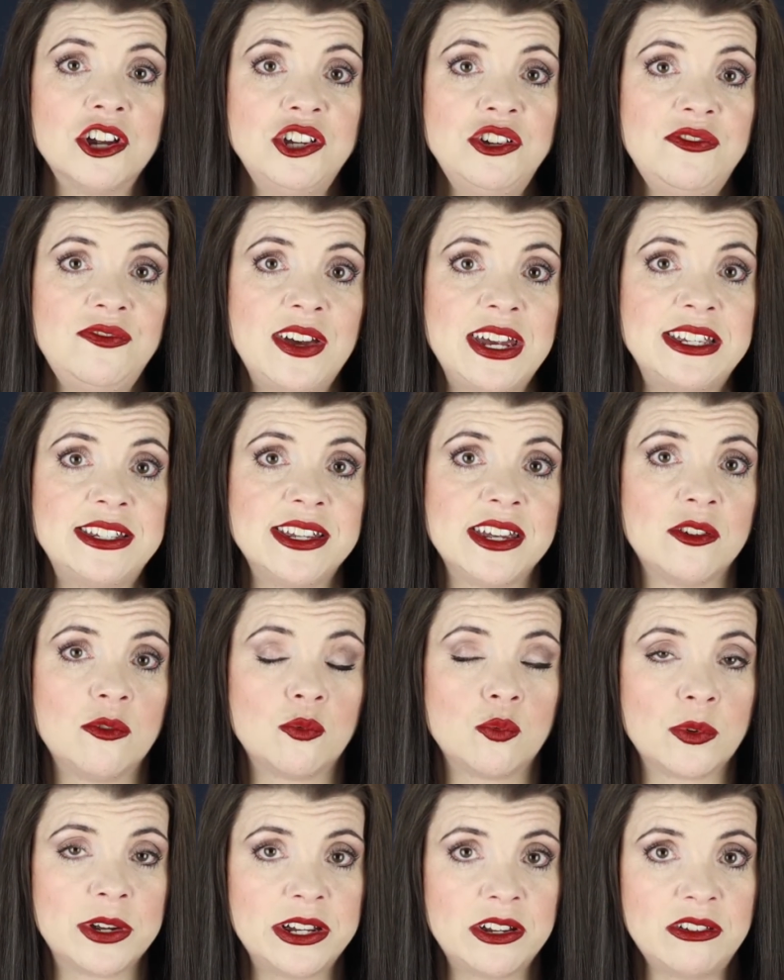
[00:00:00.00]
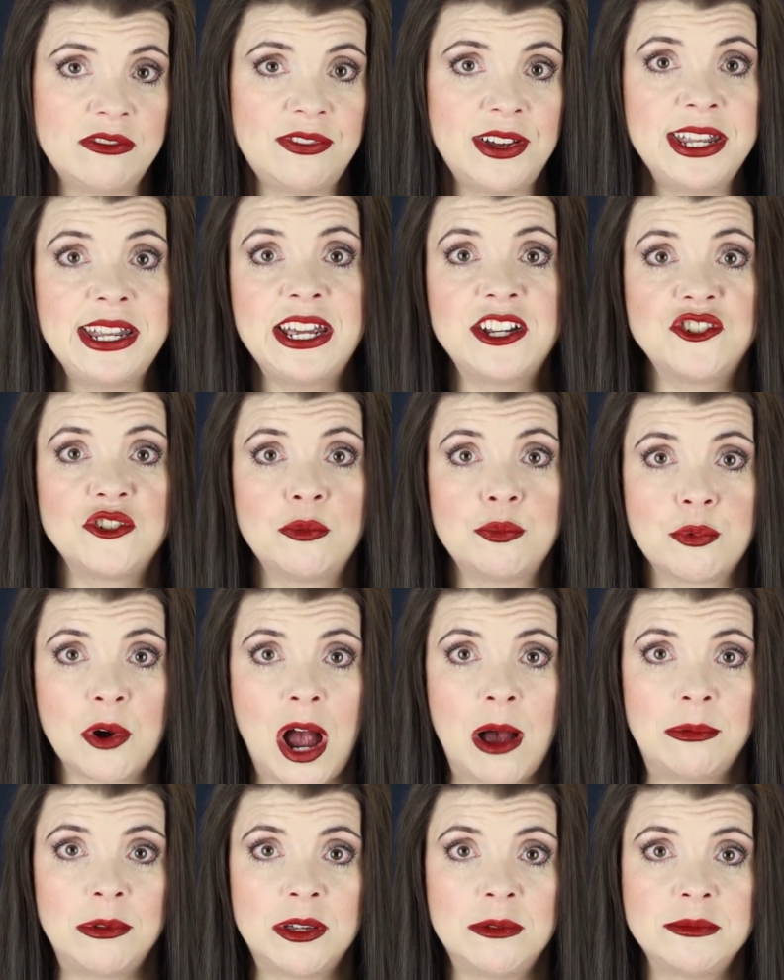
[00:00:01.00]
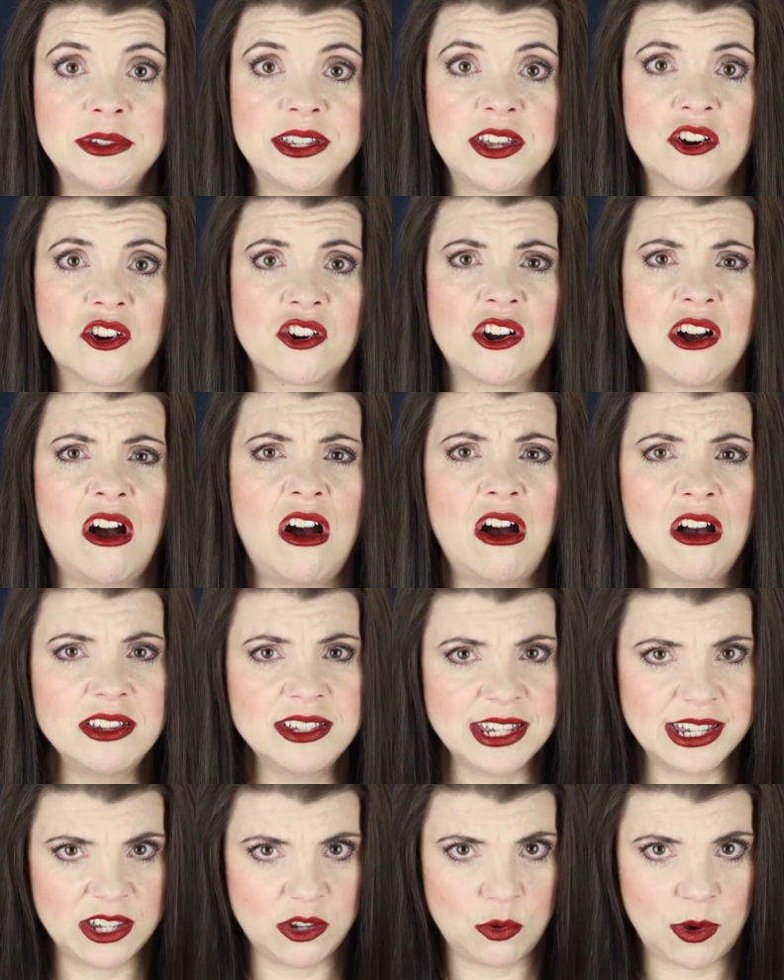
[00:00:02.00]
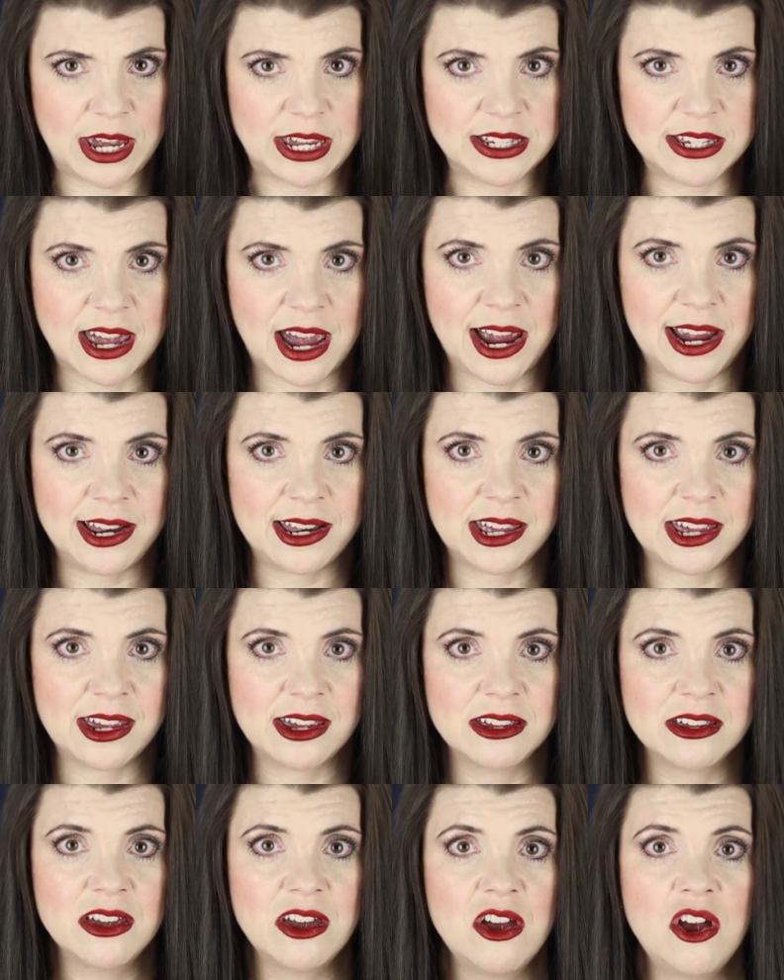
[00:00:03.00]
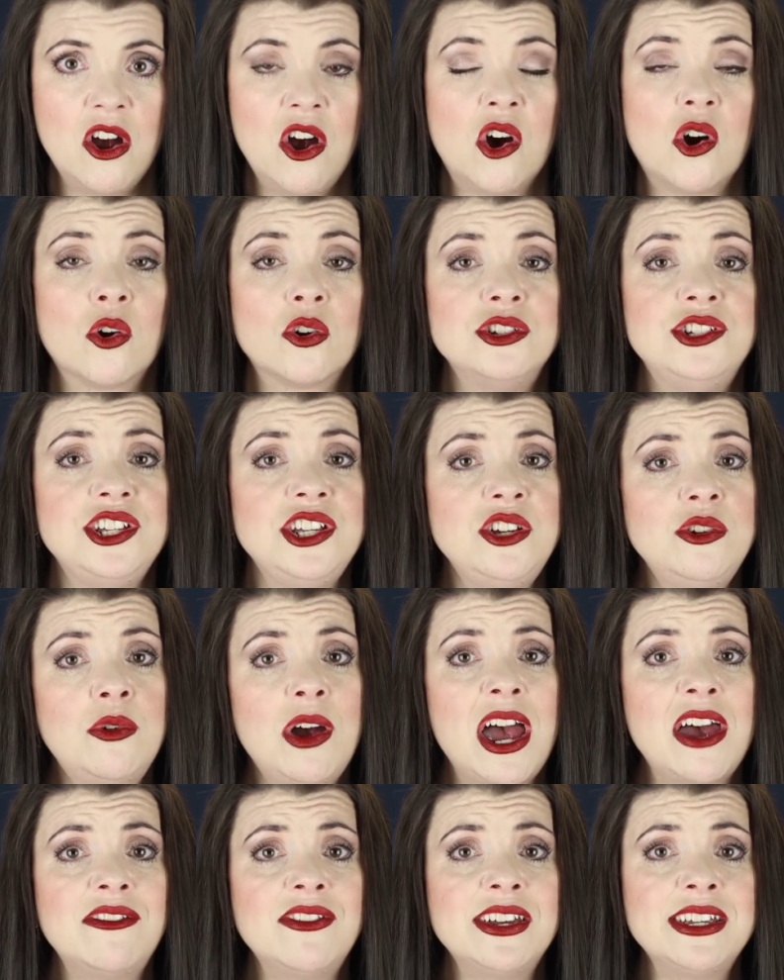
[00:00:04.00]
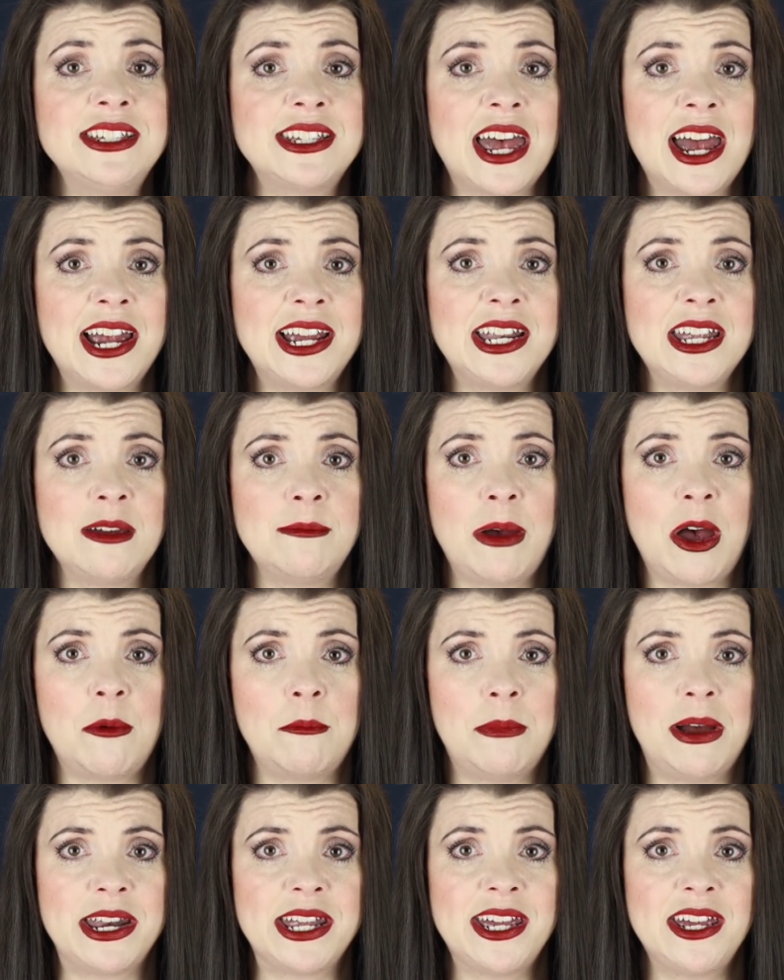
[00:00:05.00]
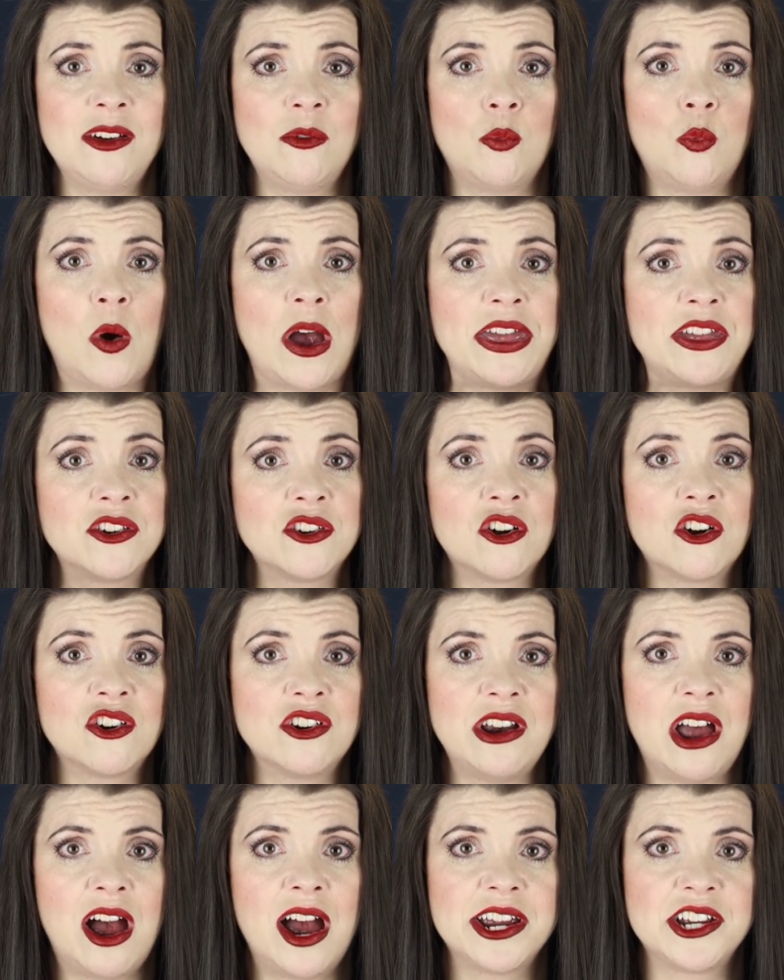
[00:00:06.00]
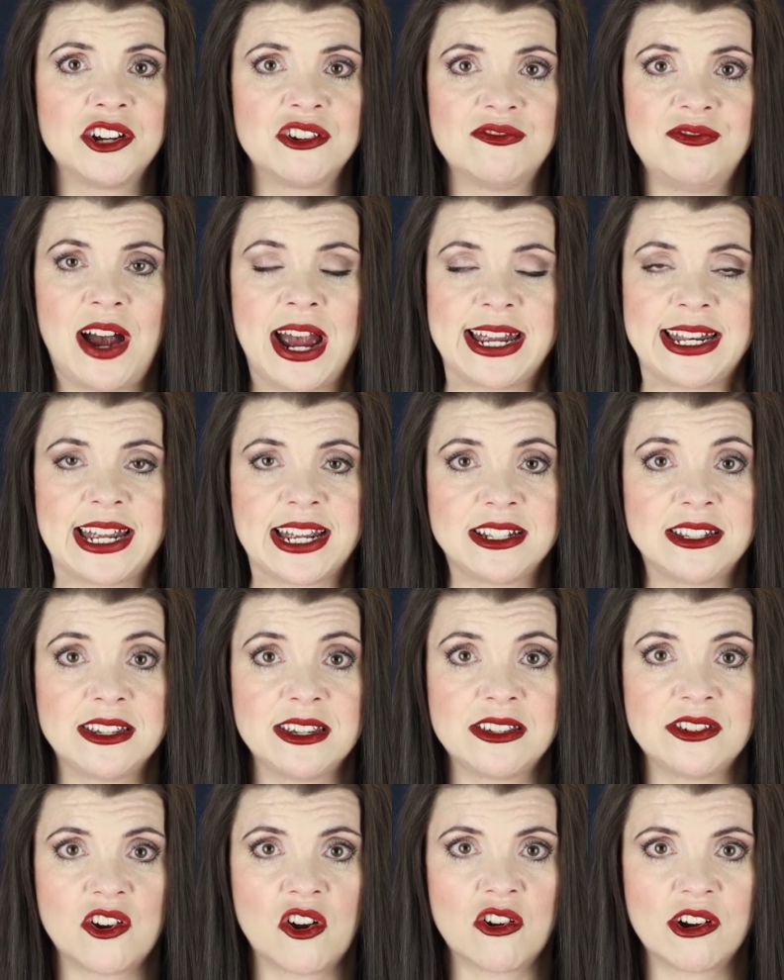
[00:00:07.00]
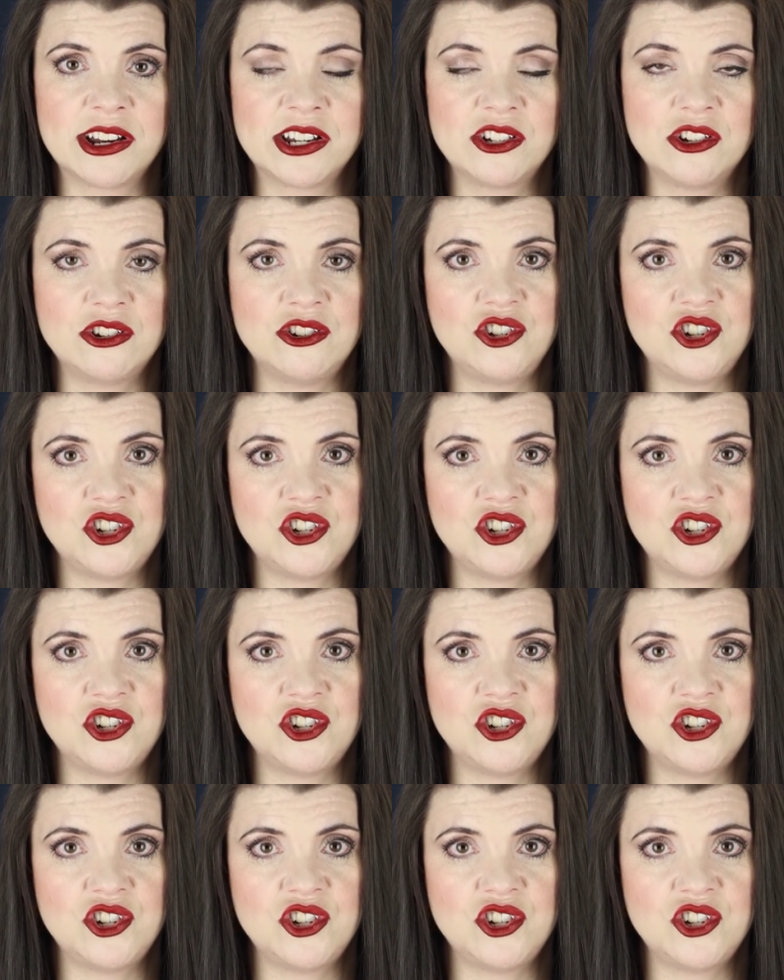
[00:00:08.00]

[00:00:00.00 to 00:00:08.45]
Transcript: you facing real financial problems that are causing you anxiety? Or do you have anxiety about money whether or not your finances are in good